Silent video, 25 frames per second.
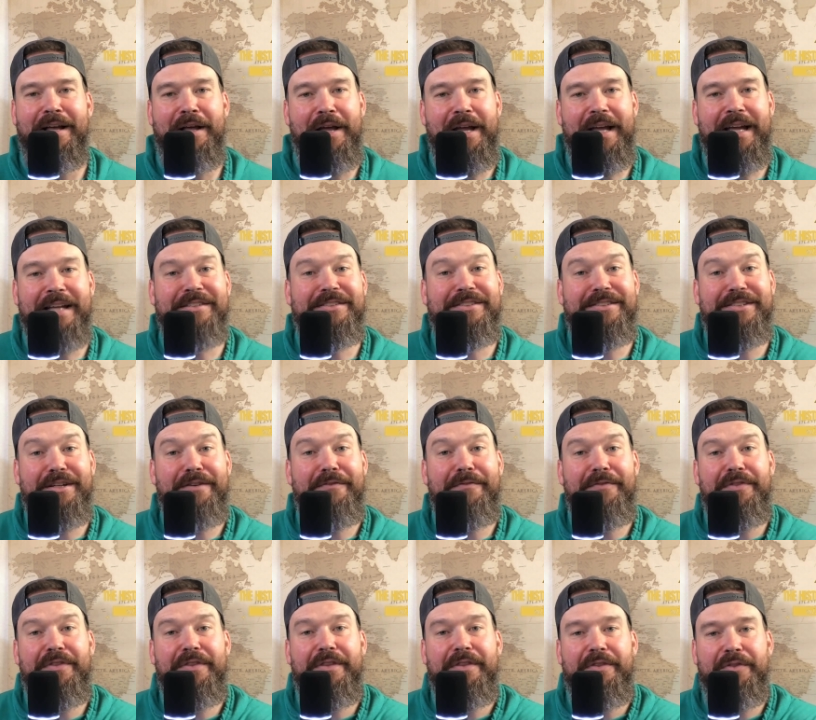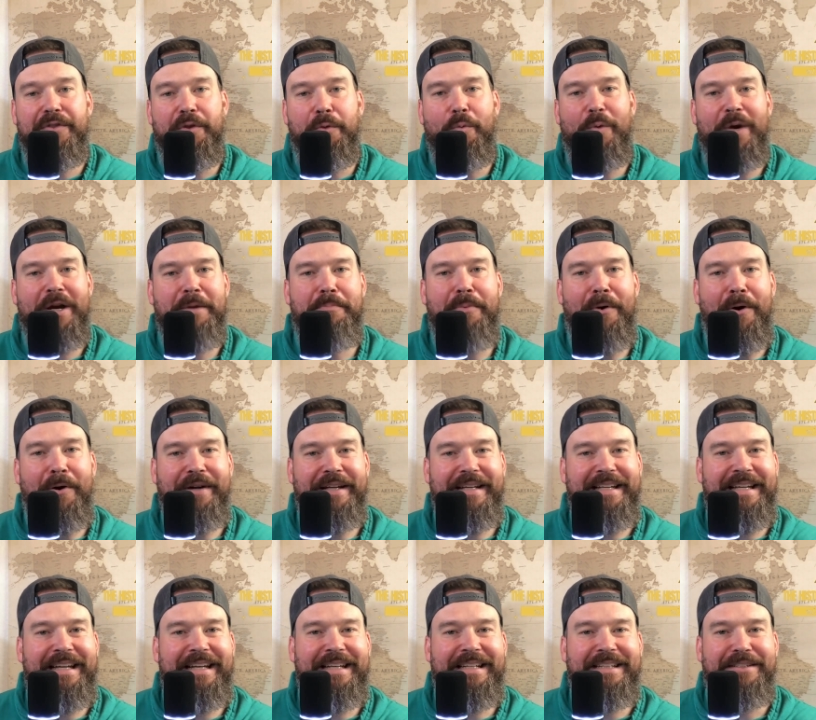Instead of the Whig Party
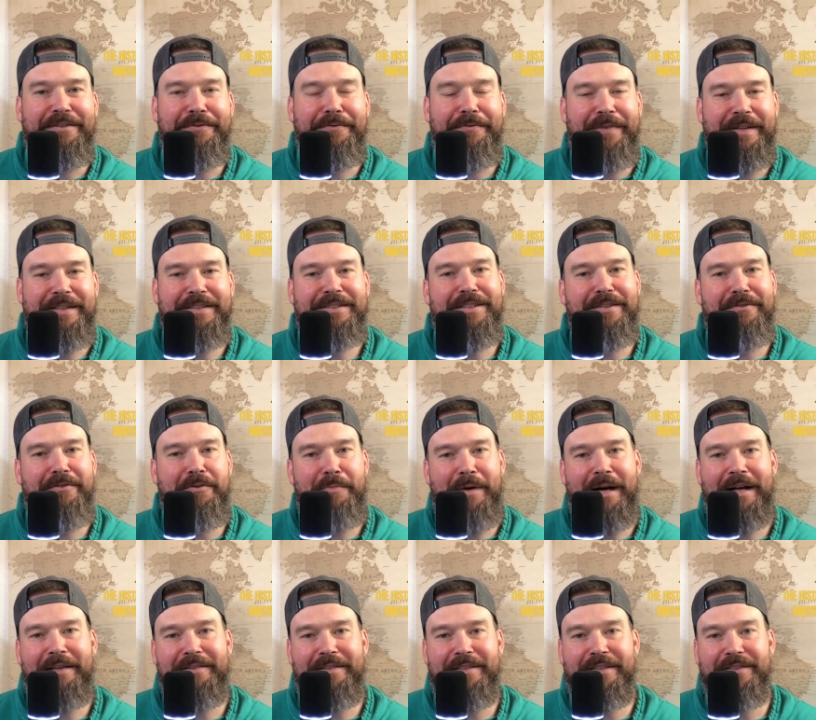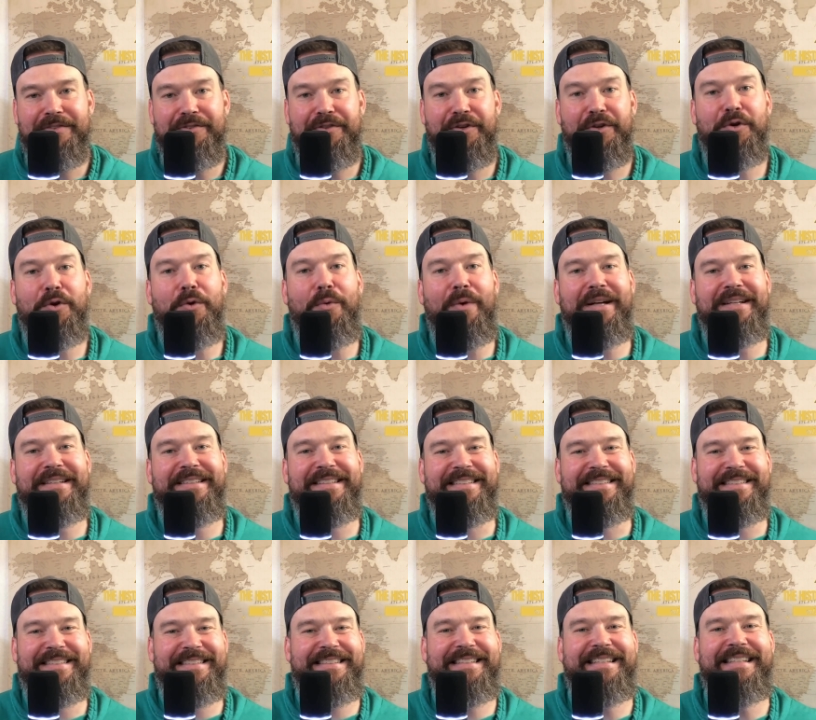getting defensive about this, they're going
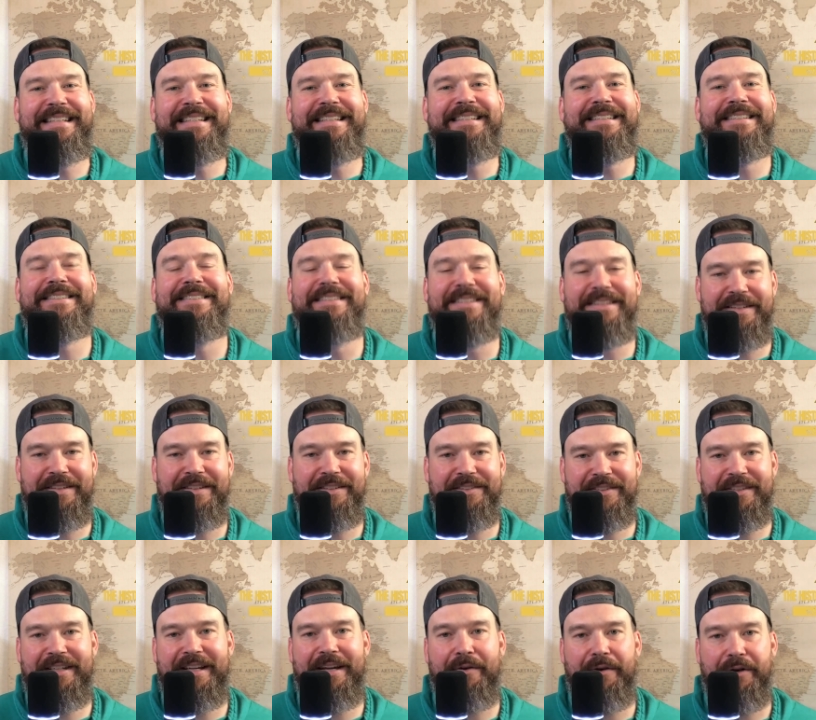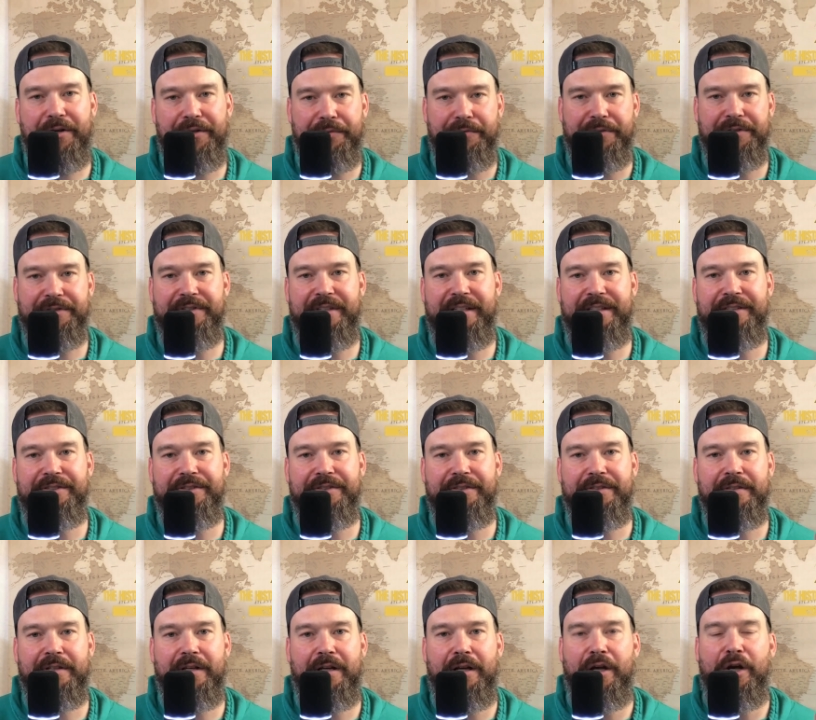to seize this
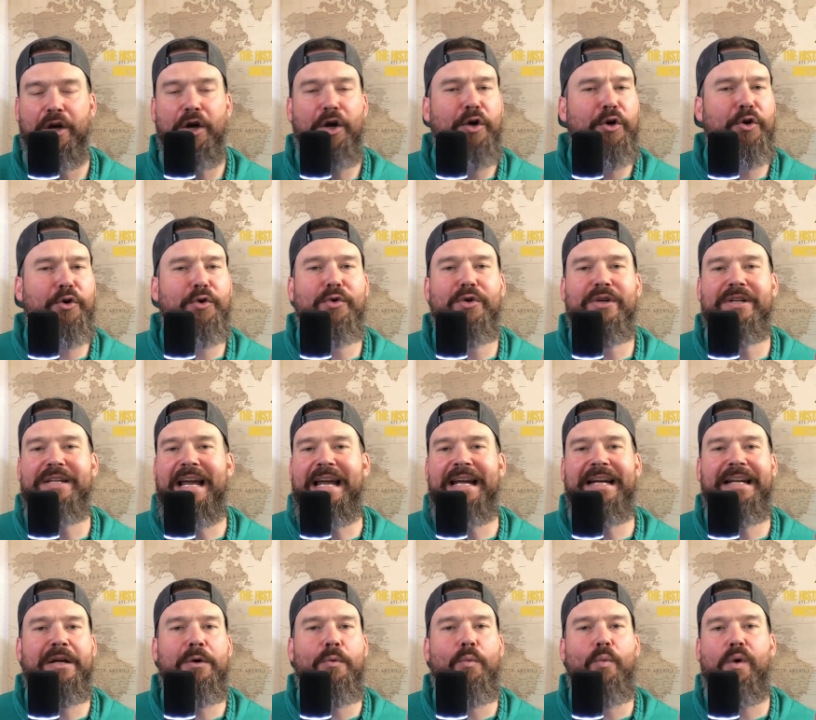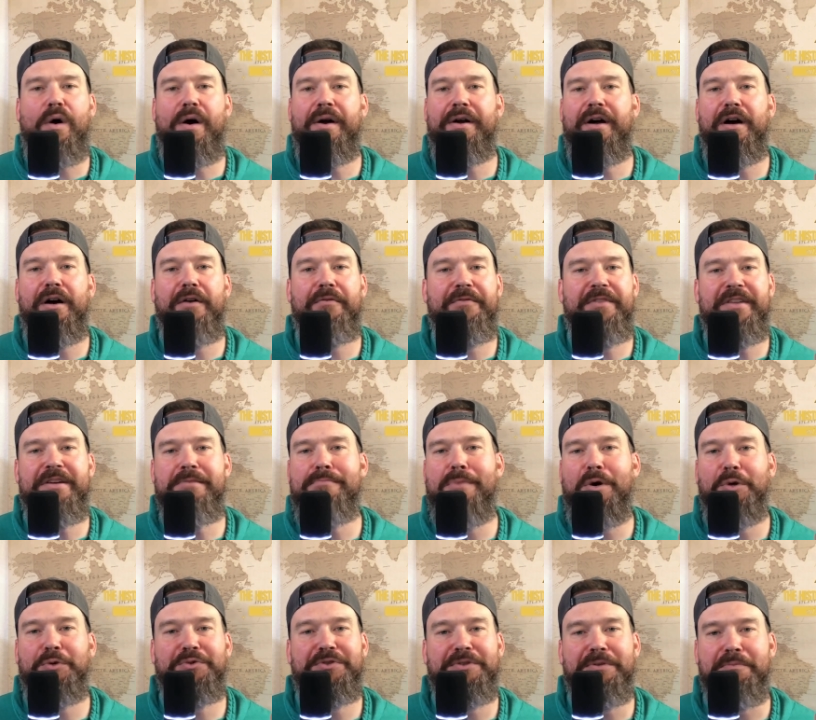characterization, creating one of the
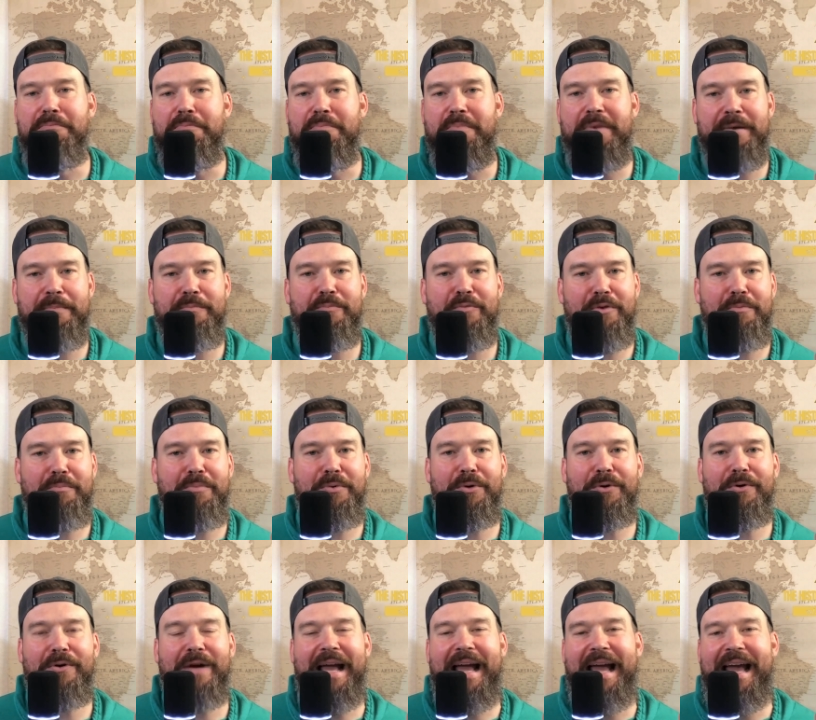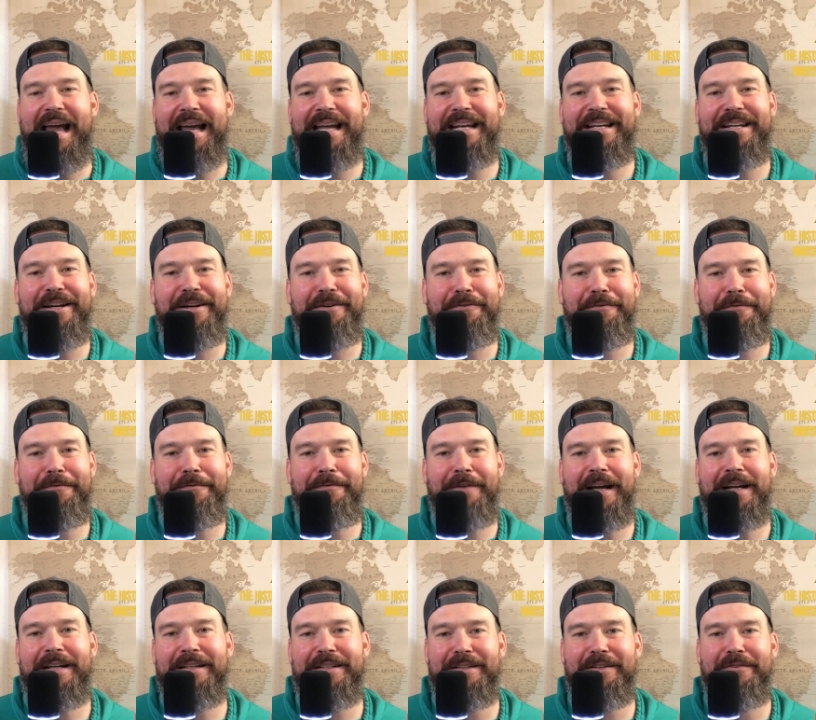most memorable and
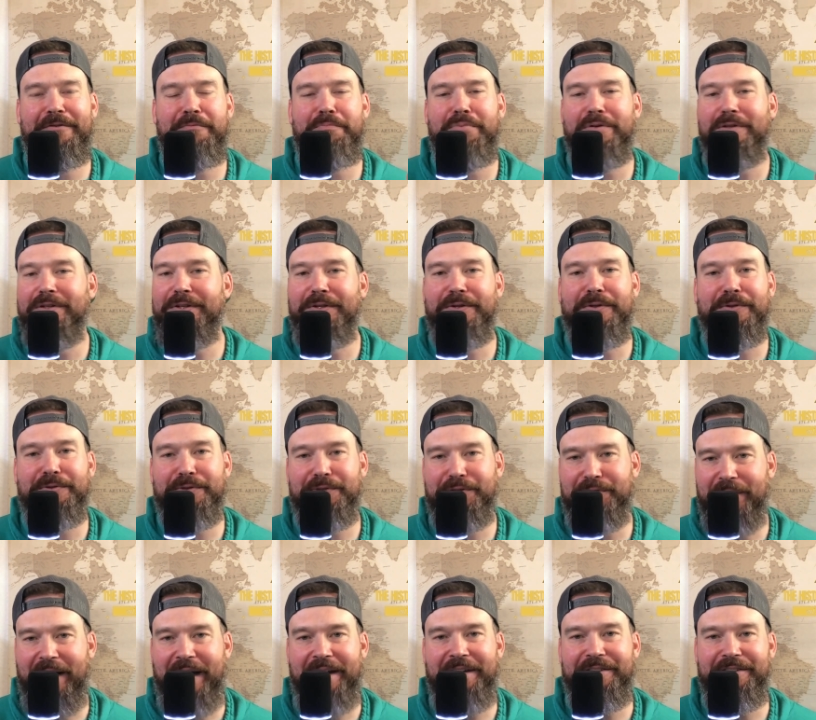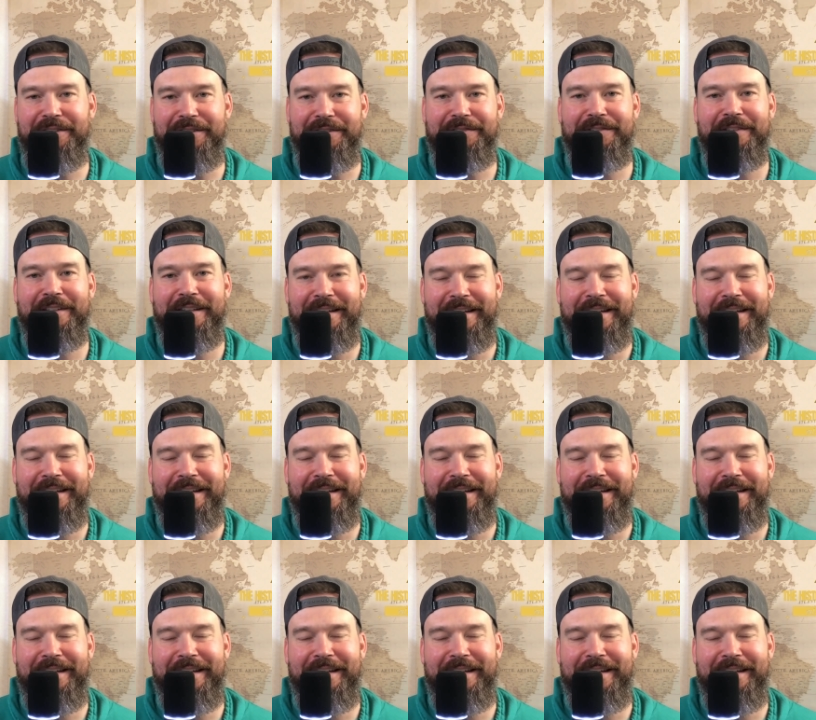effective political strategies